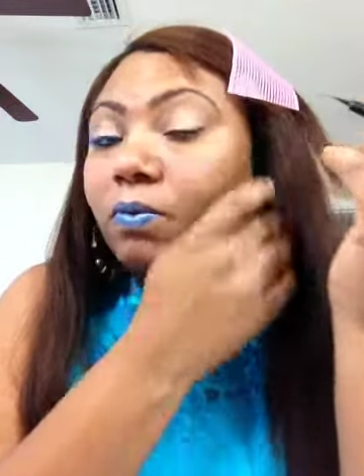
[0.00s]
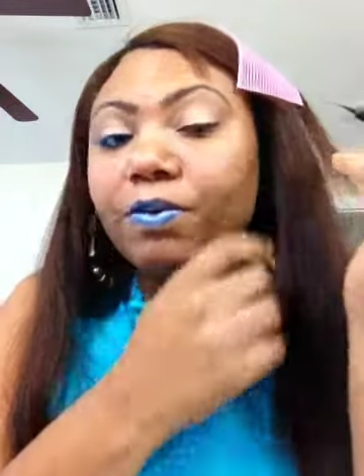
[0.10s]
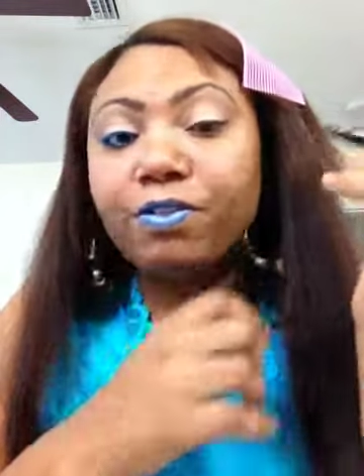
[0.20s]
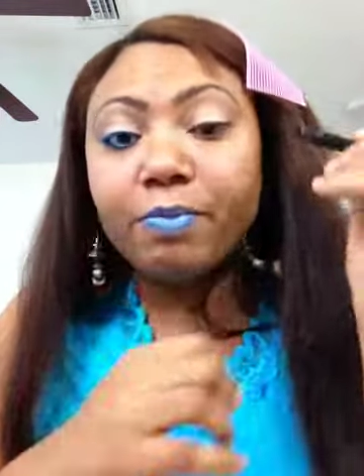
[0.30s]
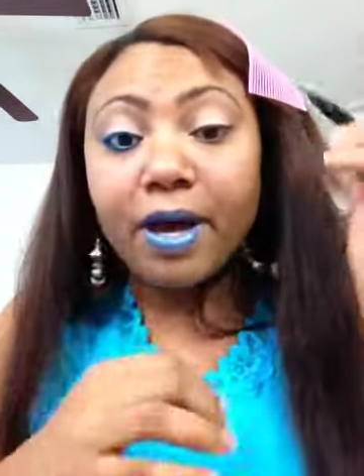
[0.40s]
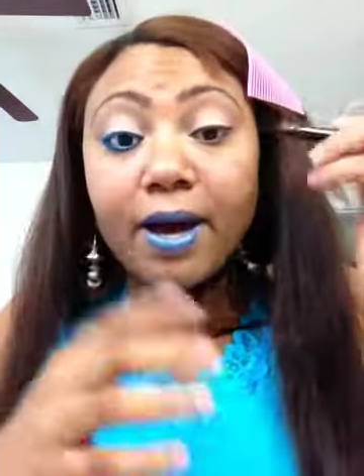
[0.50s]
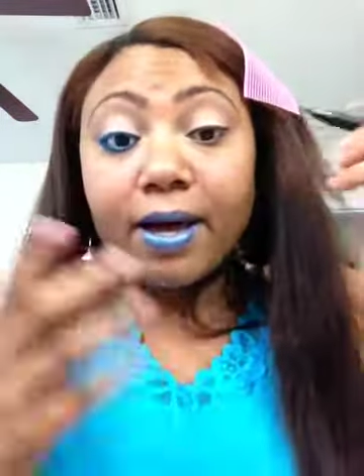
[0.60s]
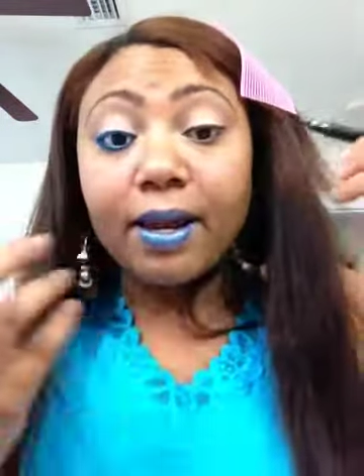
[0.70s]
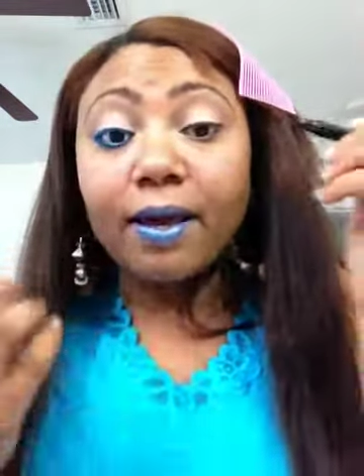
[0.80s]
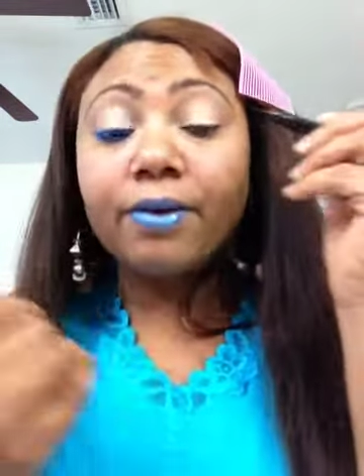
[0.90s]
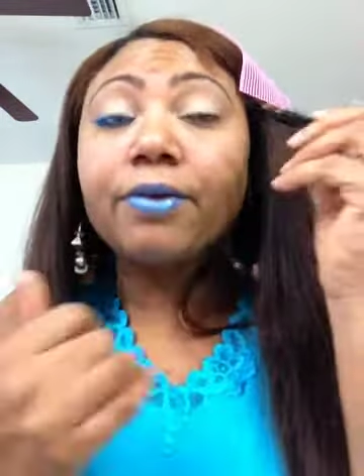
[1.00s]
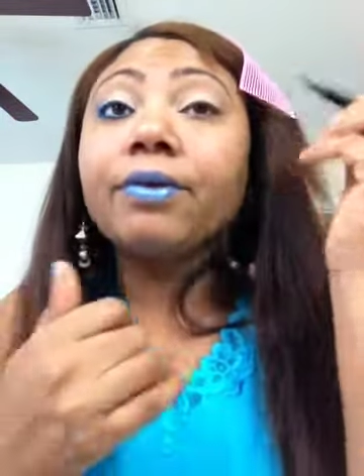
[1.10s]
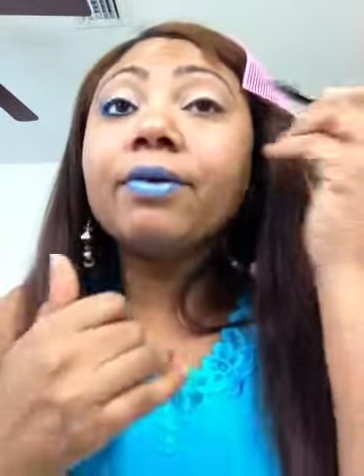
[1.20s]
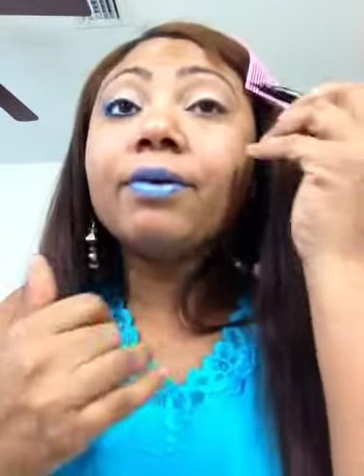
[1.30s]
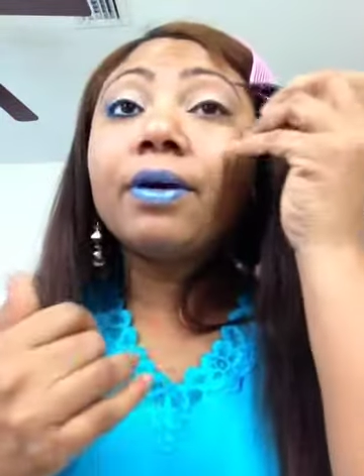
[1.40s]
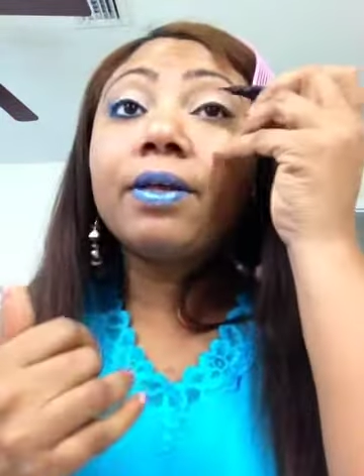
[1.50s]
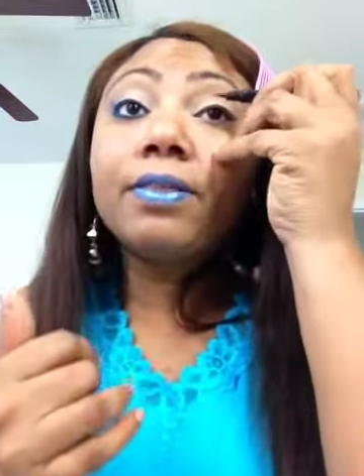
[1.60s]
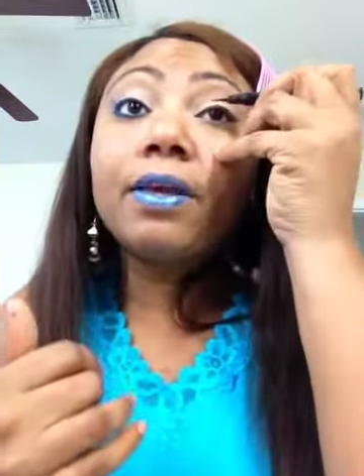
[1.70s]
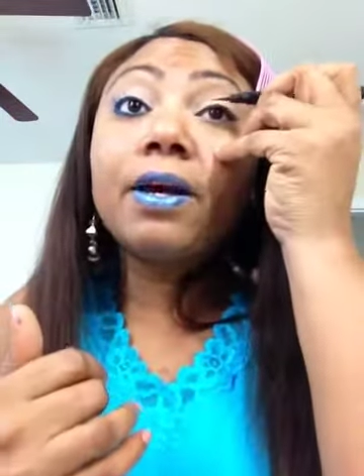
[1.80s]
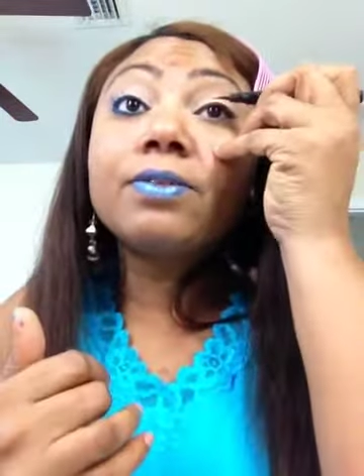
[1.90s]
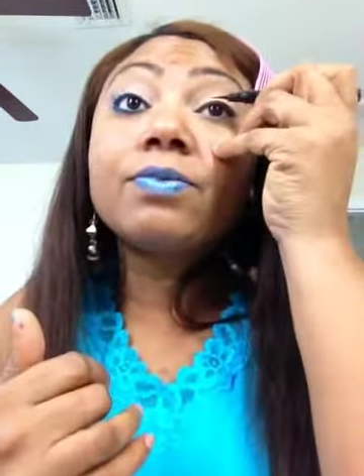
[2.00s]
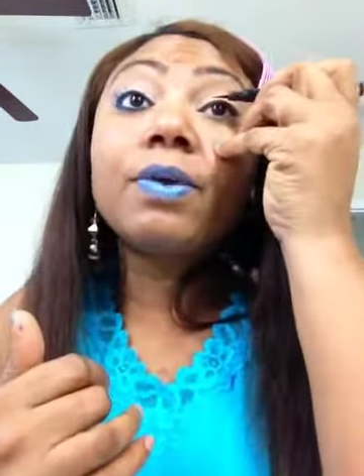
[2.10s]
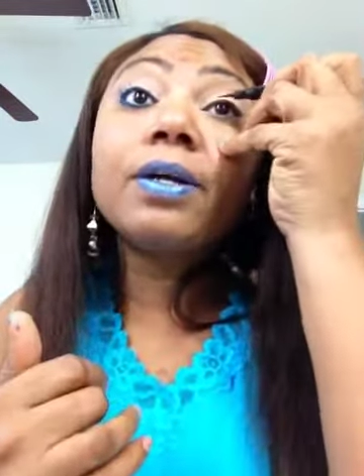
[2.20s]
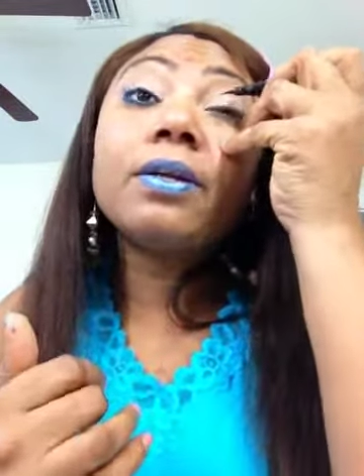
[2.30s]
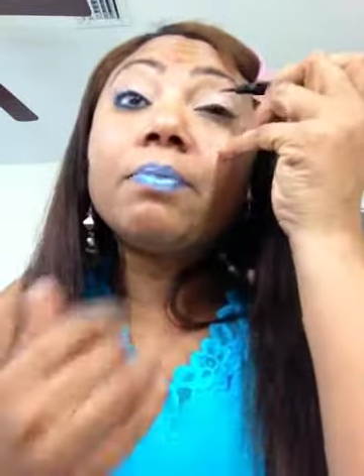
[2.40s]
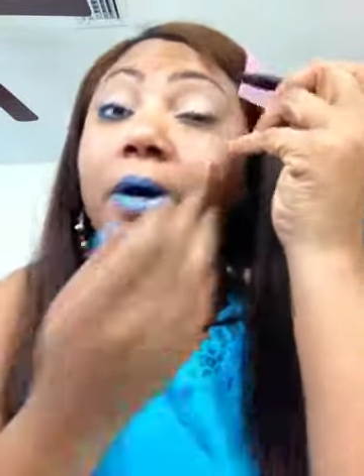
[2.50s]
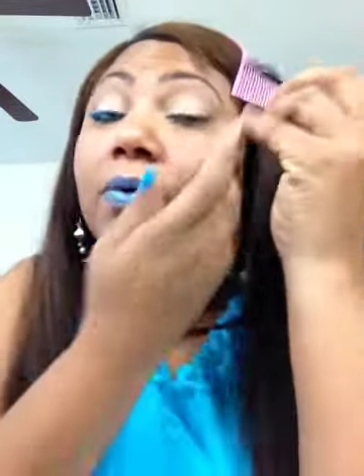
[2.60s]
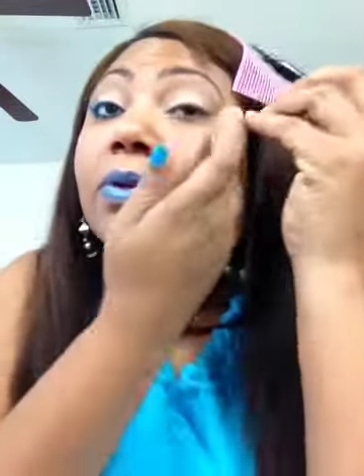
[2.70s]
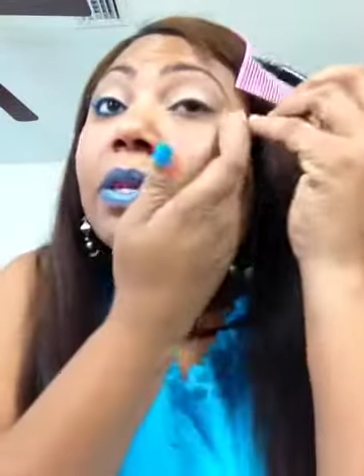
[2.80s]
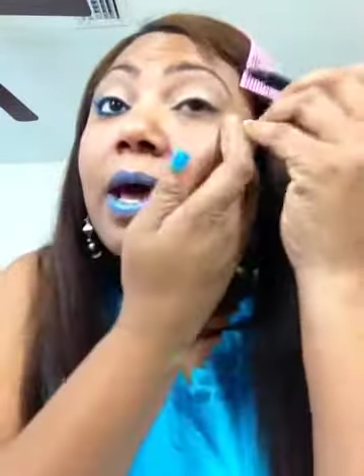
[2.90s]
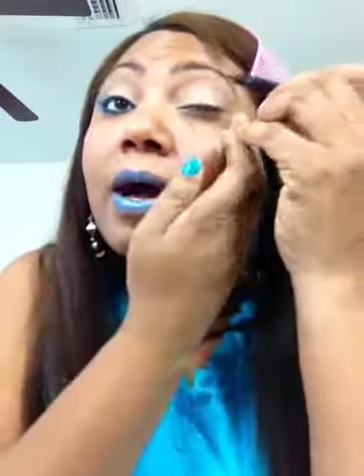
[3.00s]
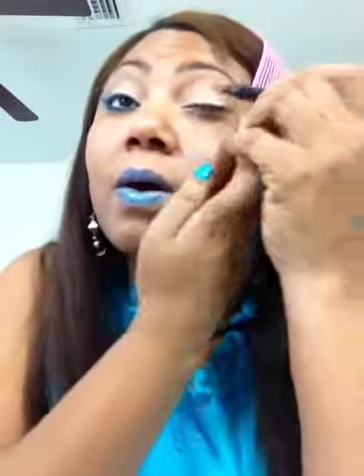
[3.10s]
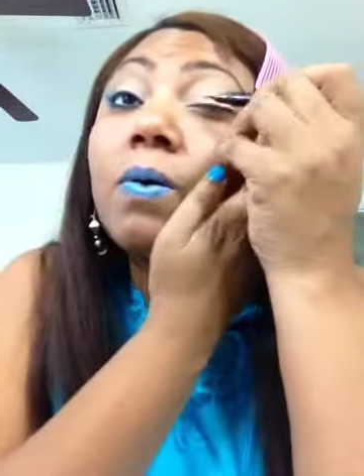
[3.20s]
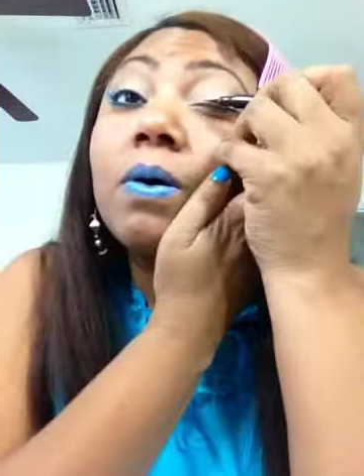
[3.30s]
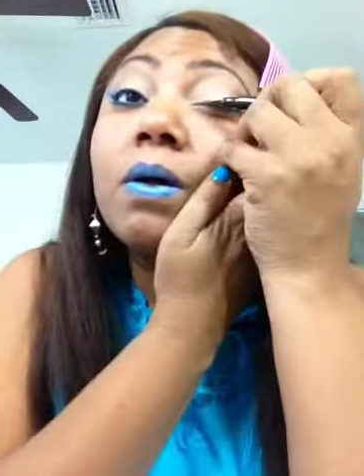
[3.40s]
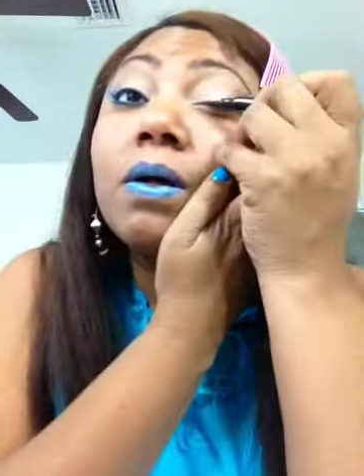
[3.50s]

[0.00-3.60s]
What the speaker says: with my eyeliner and the eyes right about now.